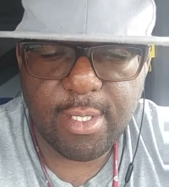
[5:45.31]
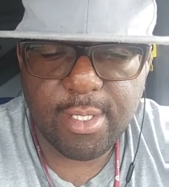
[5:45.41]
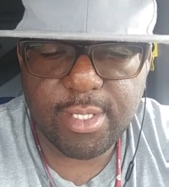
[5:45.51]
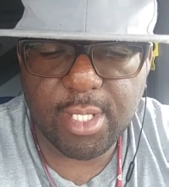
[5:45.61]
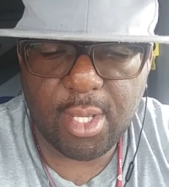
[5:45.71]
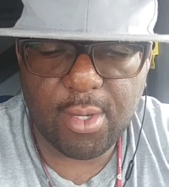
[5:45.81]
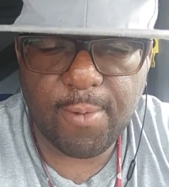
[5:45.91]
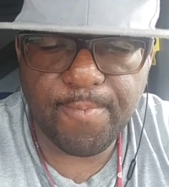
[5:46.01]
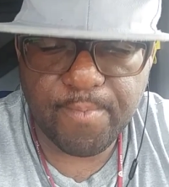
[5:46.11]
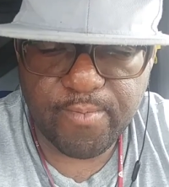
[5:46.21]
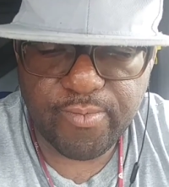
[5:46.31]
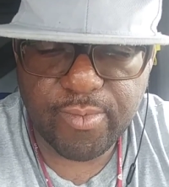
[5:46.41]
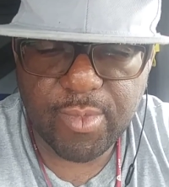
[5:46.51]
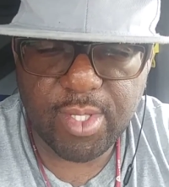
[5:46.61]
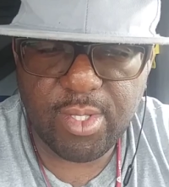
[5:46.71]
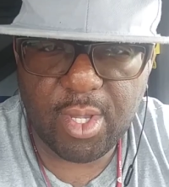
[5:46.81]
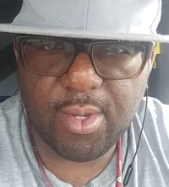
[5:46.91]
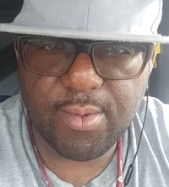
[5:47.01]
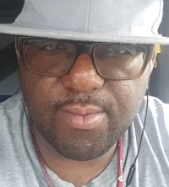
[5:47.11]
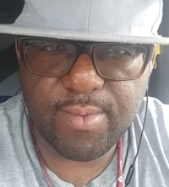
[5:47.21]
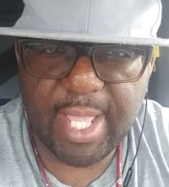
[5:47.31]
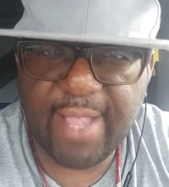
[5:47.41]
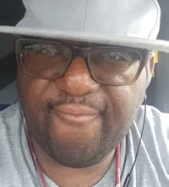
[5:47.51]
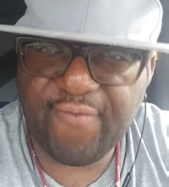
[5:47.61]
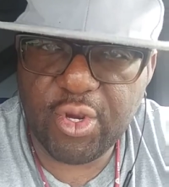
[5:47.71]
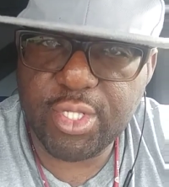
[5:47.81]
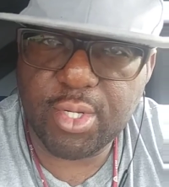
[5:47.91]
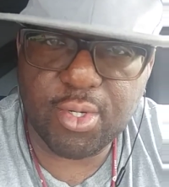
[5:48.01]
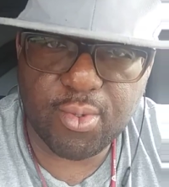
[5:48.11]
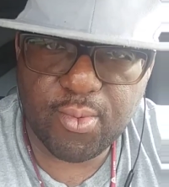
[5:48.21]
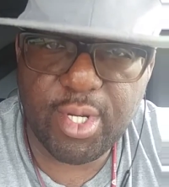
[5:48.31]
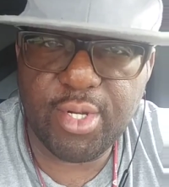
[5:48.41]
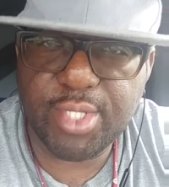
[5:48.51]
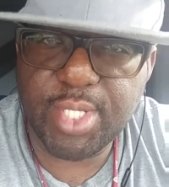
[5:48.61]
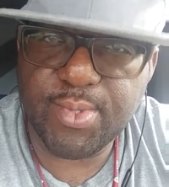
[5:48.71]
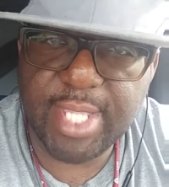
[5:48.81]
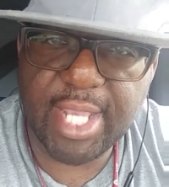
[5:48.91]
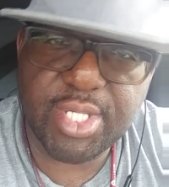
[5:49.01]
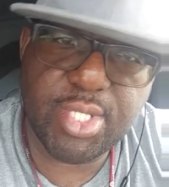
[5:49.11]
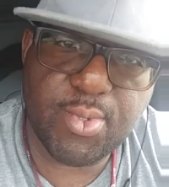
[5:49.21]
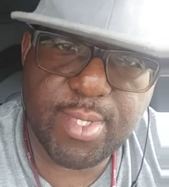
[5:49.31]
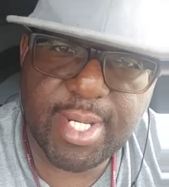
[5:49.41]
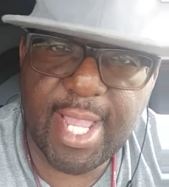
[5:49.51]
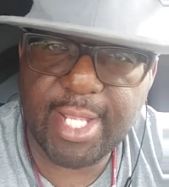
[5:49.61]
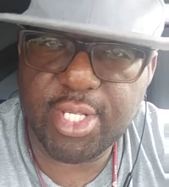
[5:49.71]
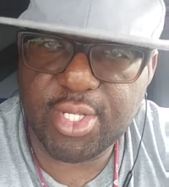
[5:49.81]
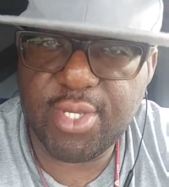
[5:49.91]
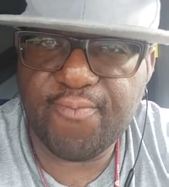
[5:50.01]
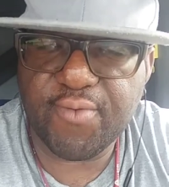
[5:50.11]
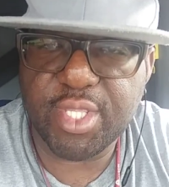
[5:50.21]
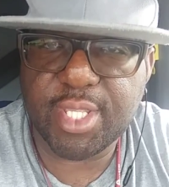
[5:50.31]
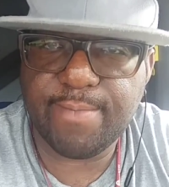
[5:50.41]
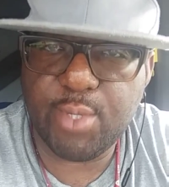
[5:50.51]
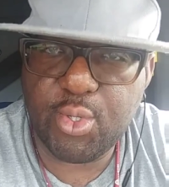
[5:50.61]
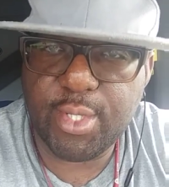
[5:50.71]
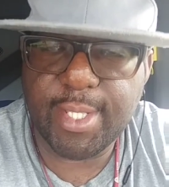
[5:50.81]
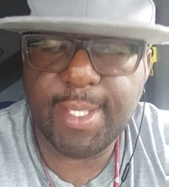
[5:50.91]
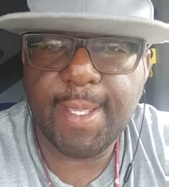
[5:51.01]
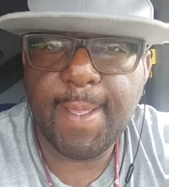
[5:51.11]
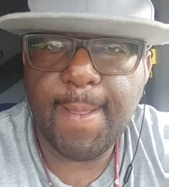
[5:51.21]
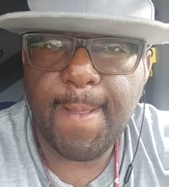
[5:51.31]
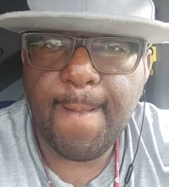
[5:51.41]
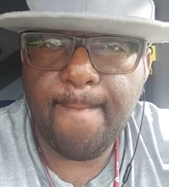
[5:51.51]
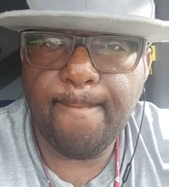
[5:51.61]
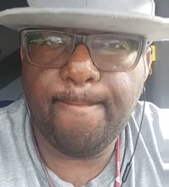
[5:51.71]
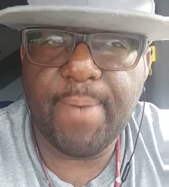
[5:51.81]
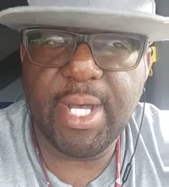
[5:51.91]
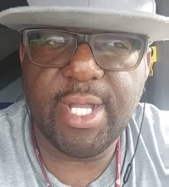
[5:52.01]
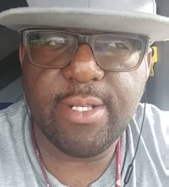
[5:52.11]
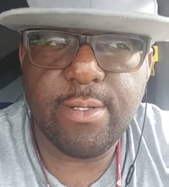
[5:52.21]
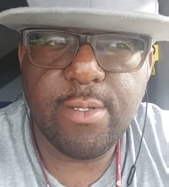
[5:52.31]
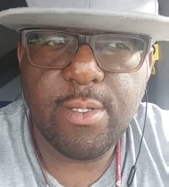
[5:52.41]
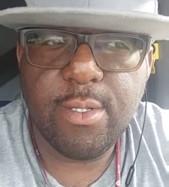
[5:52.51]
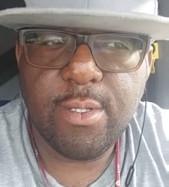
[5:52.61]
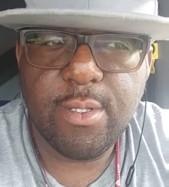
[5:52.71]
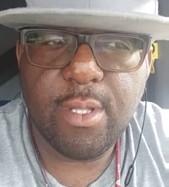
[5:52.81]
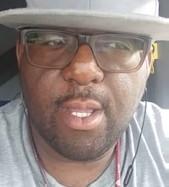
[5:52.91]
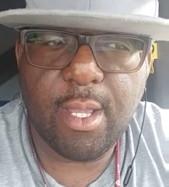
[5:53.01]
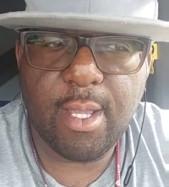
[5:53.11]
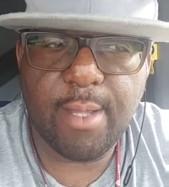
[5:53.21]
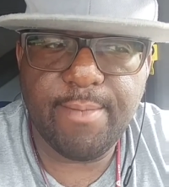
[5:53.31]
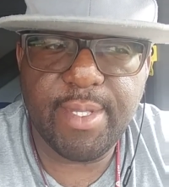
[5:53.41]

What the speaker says: So, at first her career, she was actually doing kind of good for the community, but um,